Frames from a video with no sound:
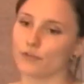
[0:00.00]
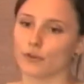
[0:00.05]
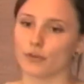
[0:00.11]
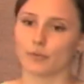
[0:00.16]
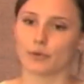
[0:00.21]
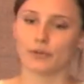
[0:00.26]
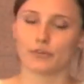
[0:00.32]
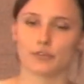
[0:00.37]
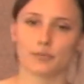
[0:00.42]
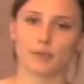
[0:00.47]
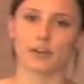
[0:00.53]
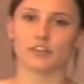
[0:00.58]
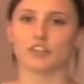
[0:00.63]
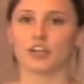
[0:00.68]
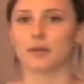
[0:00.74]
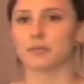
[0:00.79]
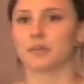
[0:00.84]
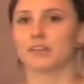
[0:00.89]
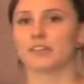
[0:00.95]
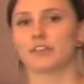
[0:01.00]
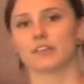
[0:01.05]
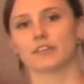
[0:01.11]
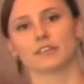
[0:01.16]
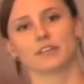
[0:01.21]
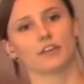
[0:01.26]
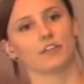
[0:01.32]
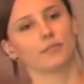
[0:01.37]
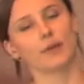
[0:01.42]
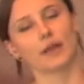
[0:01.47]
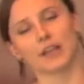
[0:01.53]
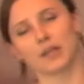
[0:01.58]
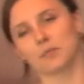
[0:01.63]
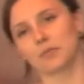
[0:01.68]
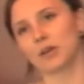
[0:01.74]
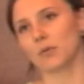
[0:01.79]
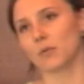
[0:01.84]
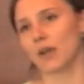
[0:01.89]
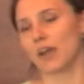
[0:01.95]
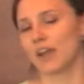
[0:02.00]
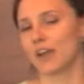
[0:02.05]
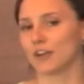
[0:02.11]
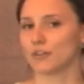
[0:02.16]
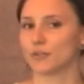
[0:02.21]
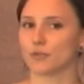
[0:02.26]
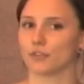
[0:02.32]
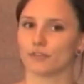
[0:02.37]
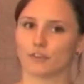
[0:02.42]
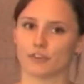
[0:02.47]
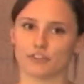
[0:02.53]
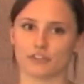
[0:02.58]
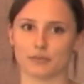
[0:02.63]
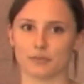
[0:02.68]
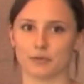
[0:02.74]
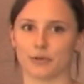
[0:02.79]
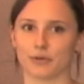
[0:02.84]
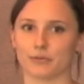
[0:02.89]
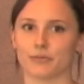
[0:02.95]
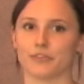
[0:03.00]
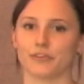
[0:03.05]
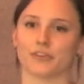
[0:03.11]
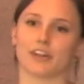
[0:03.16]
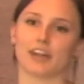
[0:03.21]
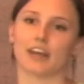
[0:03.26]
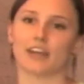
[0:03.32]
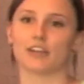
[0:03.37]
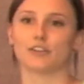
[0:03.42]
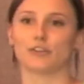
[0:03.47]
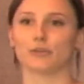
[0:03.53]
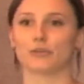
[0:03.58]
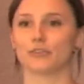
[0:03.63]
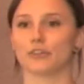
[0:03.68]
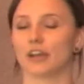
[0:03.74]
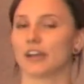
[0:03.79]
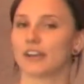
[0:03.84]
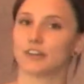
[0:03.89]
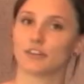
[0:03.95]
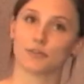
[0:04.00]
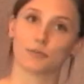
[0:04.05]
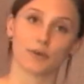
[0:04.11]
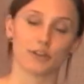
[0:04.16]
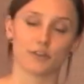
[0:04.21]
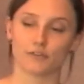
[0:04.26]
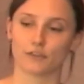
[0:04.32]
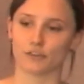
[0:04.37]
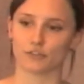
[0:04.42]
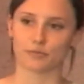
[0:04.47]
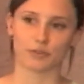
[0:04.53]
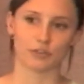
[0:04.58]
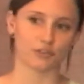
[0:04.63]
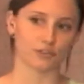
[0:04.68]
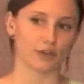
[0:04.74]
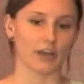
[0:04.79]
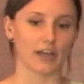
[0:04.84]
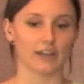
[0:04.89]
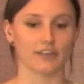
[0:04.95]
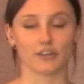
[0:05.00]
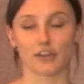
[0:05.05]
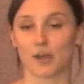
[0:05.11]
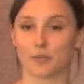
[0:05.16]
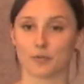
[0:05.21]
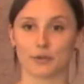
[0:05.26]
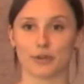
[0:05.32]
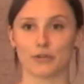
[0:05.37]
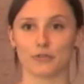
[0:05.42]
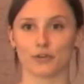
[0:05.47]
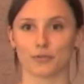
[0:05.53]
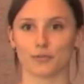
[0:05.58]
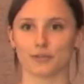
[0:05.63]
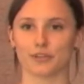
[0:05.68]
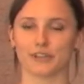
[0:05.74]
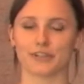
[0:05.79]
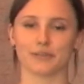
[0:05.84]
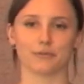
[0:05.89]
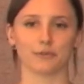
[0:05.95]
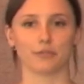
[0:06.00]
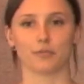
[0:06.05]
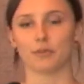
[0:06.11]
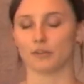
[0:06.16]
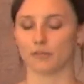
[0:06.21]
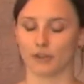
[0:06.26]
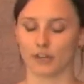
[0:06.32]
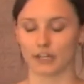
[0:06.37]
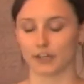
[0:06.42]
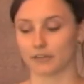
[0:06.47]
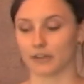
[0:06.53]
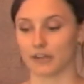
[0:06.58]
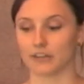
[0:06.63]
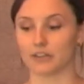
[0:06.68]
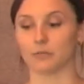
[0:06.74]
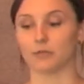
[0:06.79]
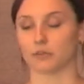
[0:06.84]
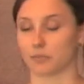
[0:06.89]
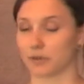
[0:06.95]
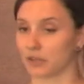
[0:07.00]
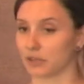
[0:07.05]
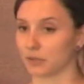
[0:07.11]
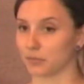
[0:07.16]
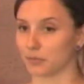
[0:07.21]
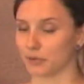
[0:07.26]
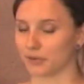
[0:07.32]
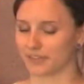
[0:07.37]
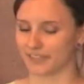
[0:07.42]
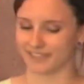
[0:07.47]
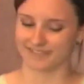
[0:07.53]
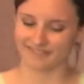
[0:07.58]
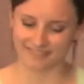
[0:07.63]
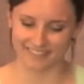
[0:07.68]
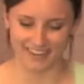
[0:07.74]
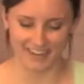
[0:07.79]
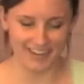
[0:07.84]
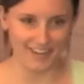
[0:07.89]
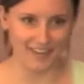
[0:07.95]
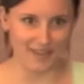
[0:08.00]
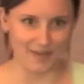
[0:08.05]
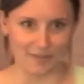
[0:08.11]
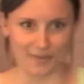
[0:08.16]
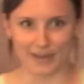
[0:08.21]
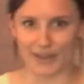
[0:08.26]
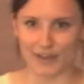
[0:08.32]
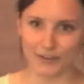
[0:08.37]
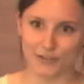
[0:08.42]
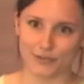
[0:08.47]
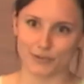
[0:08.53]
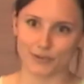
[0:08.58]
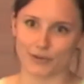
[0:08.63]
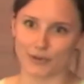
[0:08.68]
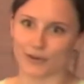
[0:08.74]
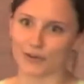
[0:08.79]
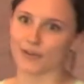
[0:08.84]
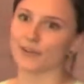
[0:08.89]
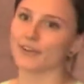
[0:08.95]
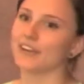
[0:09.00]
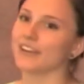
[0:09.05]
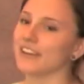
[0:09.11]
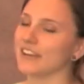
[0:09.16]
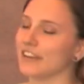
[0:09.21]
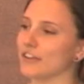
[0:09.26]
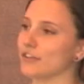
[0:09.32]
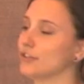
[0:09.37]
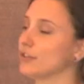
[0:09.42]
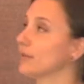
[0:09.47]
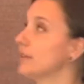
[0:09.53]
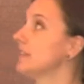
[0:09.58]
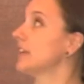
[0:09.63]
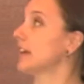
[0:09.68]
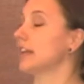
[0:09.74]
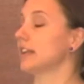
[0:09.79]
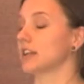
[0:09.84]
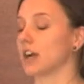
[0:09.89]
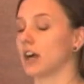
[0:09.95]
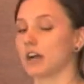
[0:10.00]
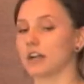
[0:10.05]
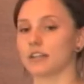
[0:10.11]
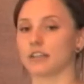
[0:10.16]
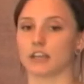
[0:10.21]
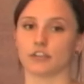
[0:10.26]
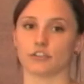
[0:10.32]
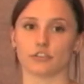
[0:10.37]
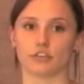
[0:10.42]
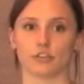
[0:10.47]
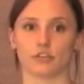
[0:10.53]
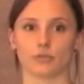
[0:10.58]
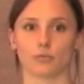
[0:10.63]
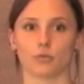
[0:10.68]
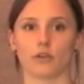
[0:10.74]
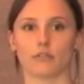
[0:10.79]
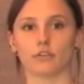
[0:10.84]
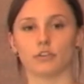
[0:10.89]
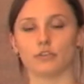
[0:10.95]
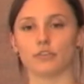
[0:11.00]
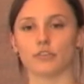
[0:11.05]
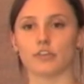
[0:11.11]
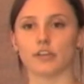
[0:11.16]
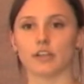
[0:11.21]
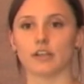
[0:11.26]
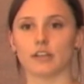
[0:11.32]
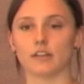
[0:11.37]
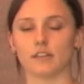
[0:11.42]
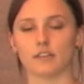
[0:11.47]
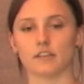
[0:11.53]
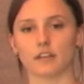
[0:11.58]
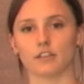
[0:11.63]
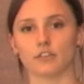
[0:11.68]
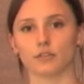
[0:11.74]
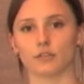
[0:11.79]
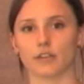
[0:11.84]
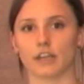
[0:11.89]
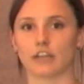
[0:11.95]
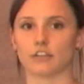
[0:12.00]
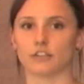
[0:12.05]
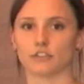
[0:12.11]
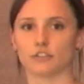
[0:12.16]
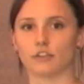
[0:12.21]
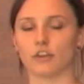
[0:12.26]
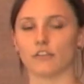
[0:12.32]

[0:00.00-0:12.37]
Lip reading: and foremost, my job consists of begging my way onto a fishing boat so that I can do science while the fishermen try to operate normally with me running around them with my clipboard. My actual goal is to retain cod catches while reducing incidental catch